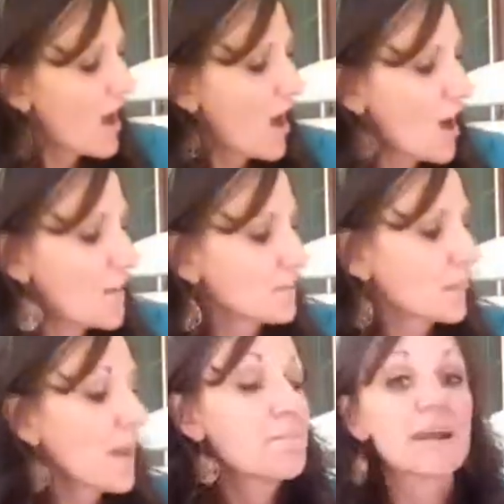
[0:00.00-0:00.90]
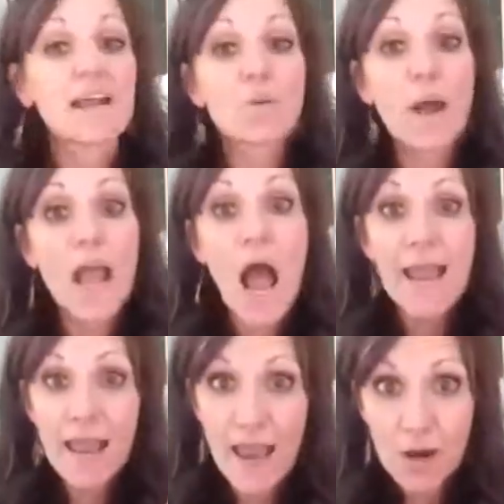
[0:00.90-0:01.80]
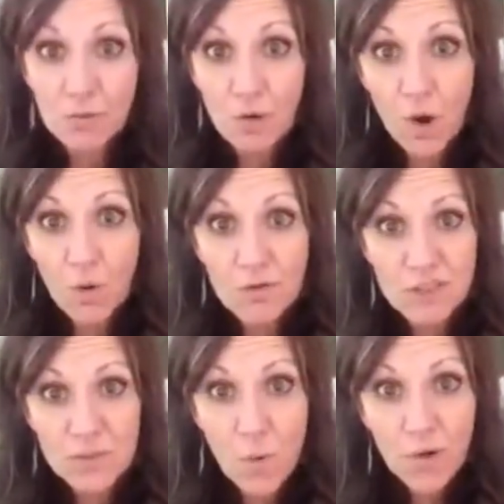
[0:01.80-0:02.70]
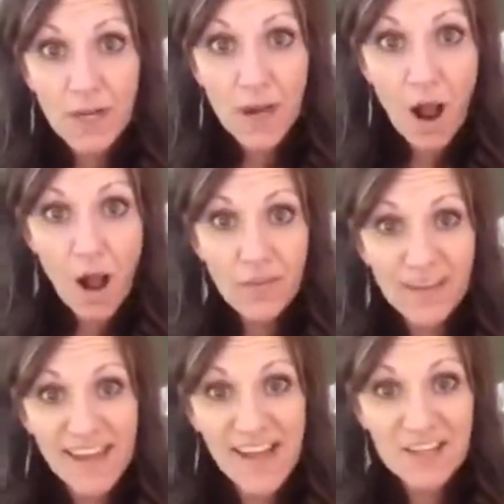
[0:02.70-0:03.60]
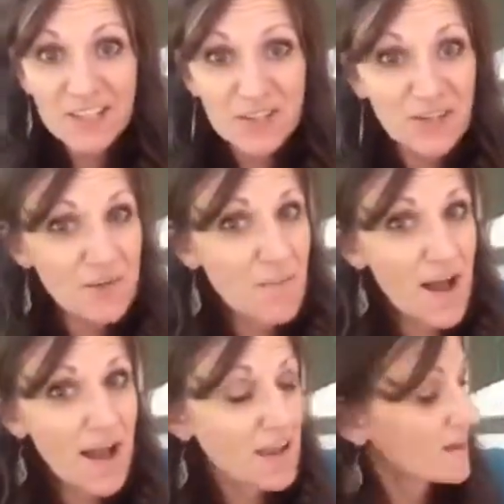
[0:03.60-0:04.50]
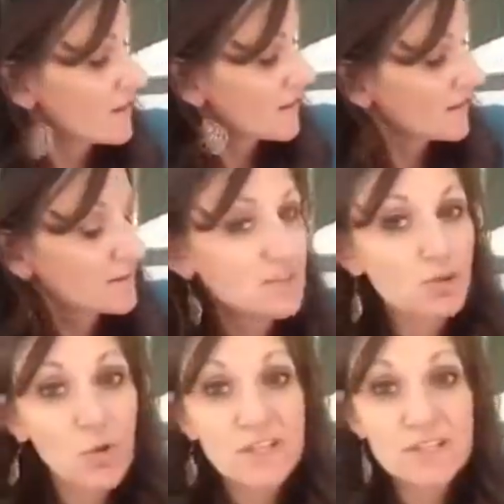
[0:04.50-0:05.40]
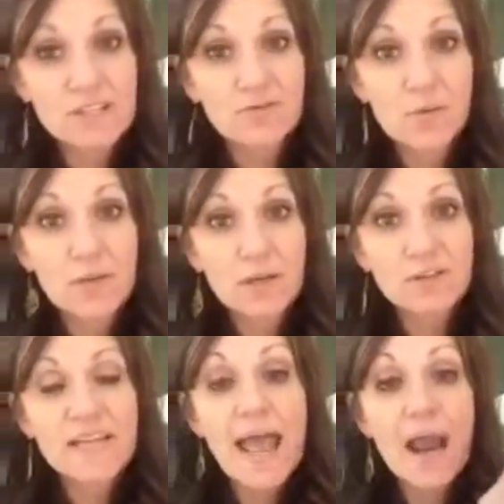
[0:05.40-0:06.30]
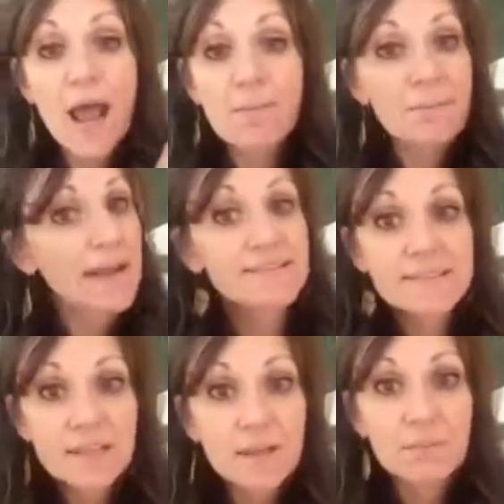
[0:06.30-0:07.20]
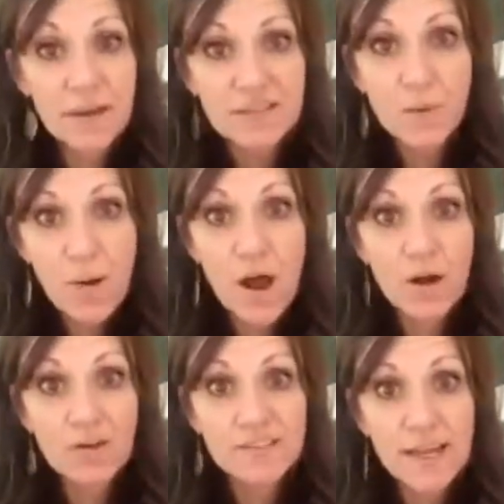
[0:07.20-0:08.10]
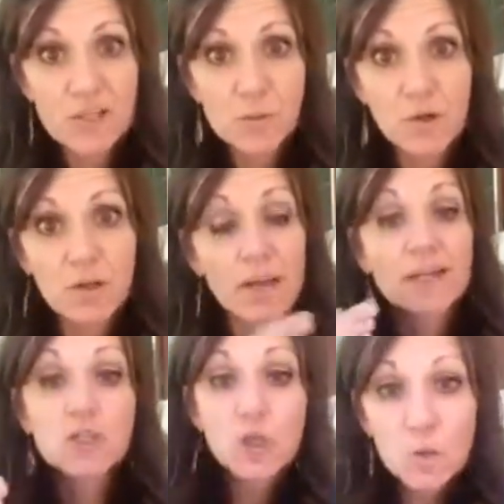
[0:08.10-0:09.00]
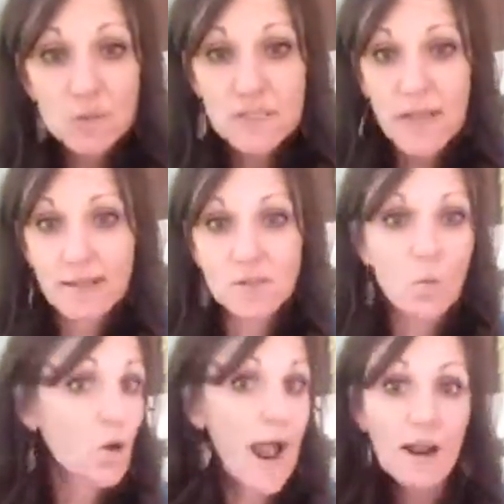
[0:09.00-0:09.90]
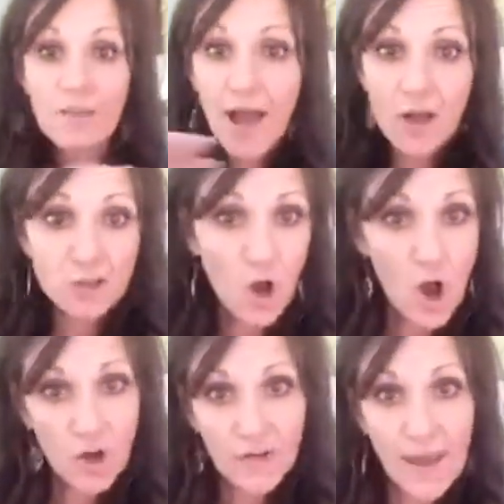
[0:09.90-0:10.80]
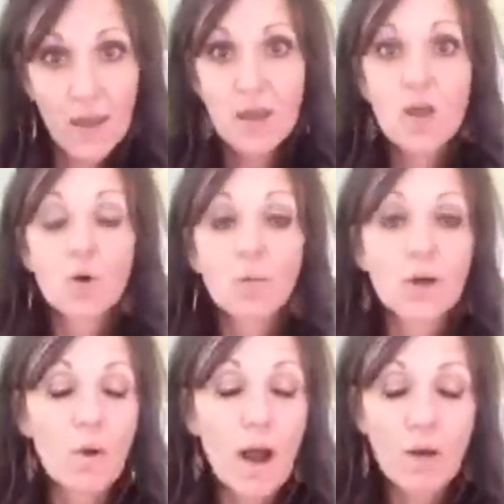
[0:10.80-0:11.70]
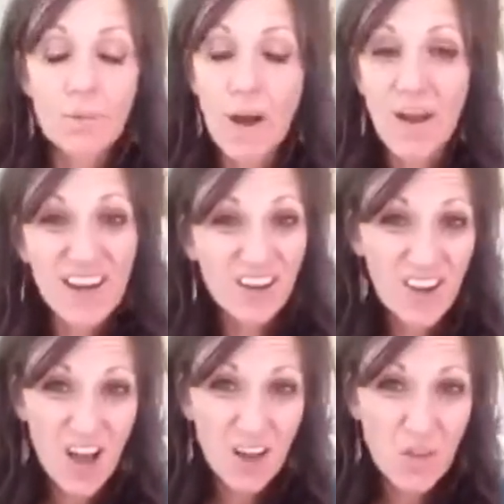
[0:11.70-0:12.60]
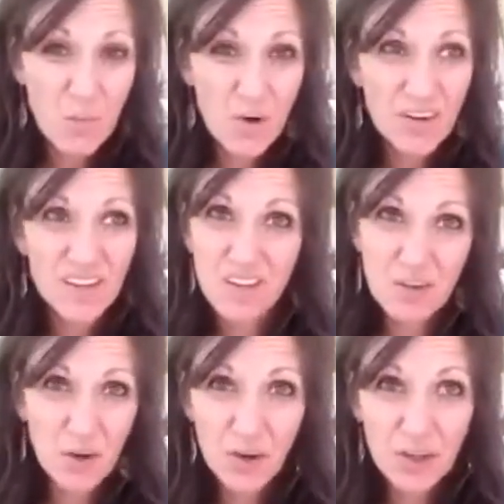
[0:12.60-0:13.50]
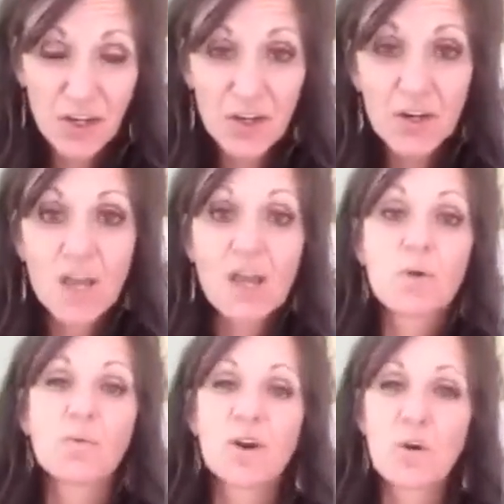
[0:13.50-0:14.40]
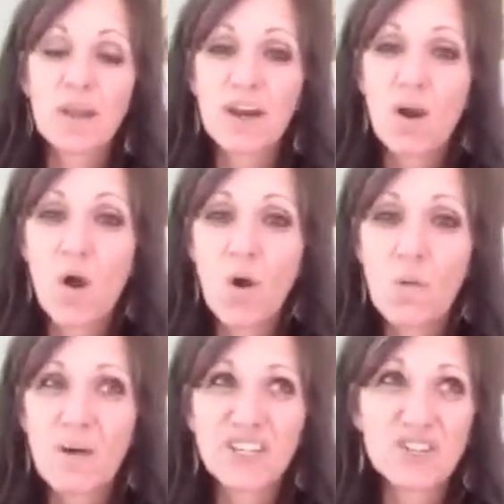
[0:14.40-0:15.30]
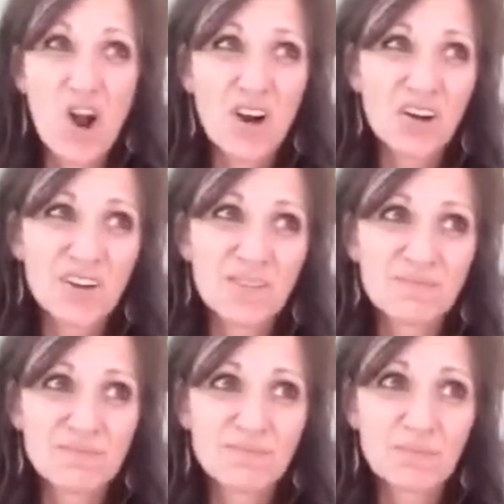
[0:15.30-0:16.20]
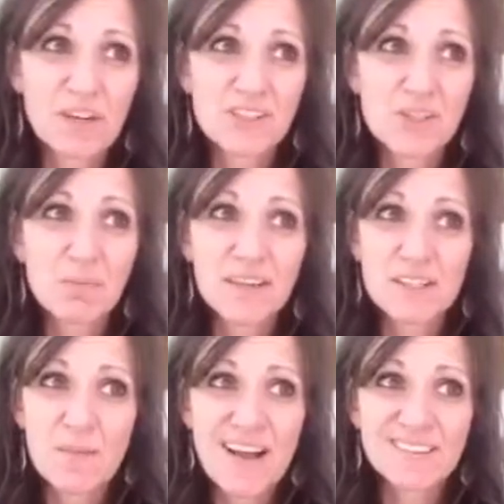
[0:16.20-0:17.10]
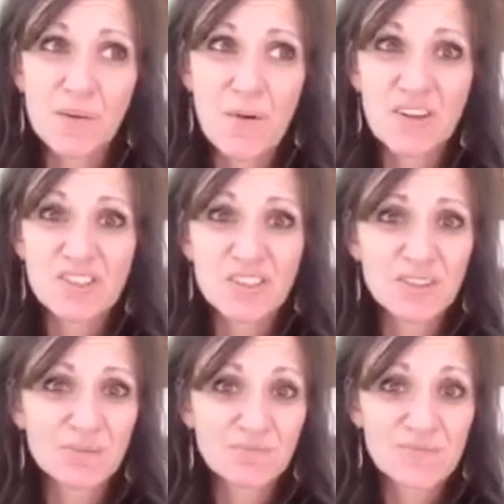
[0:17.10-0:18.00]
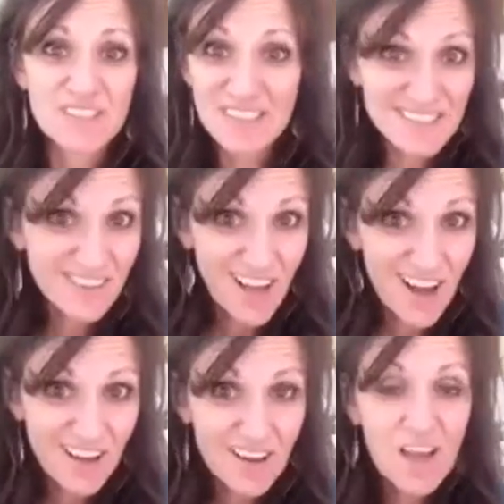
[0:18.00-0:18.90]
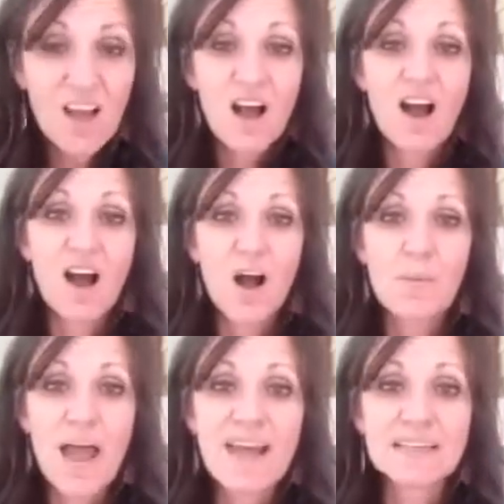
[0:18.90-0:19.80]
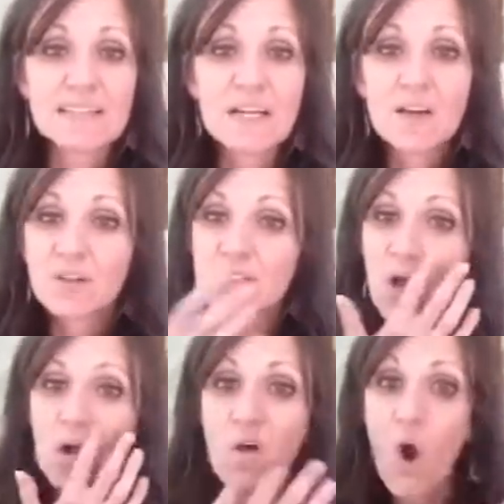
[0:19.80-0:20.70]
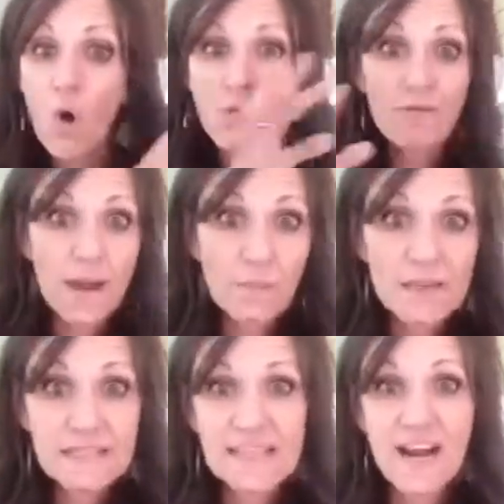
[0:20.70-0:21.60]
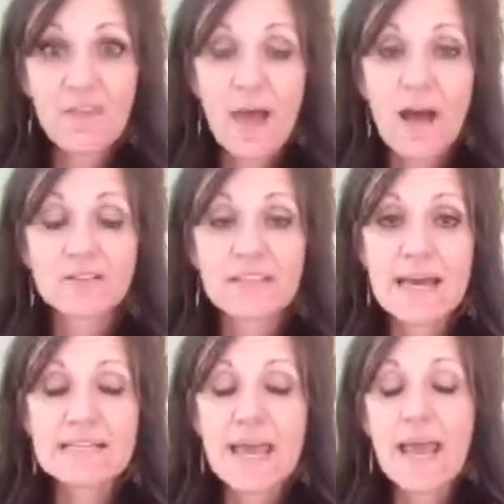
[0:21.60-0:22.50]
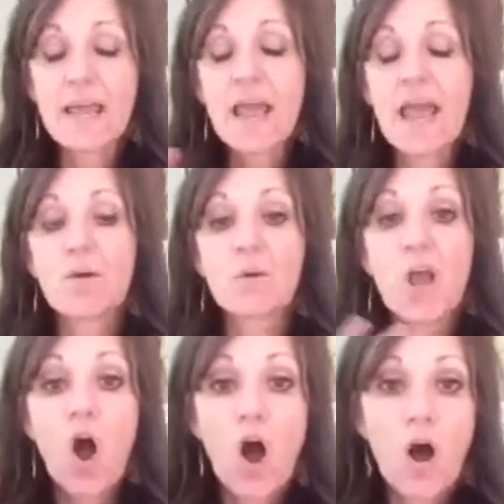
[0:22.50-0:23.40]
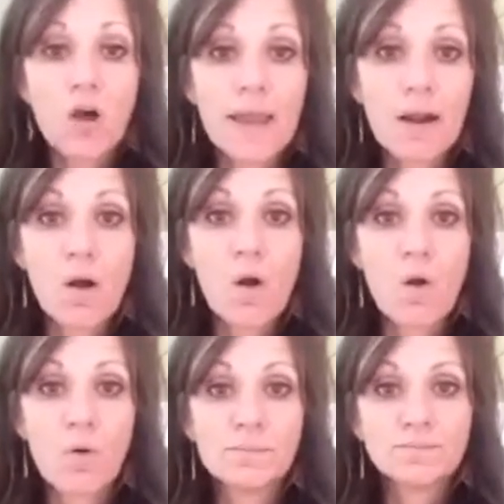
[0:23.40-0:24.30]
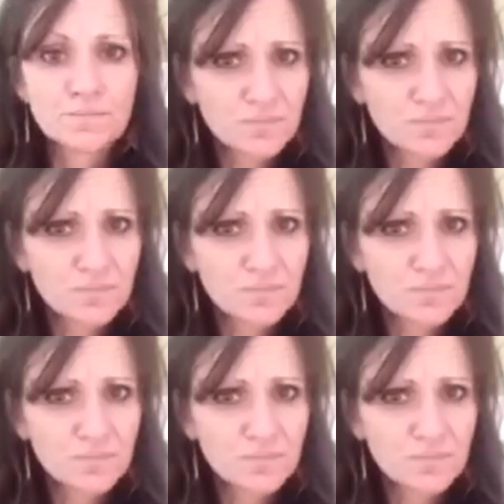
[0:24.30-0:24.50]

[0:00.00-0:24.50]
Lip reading: But anyway, I hand wrote this morning on the calendar my choices for meals, and I base it based upon our schedule. Like Tuesdays, we're out of the house all day. We go out about 8 o'clock in the morning, even earlier, and we don't get home. My daughter, when she plays basketball, till 6 o'clock. And so the whole family is out of the house that day, and we all get home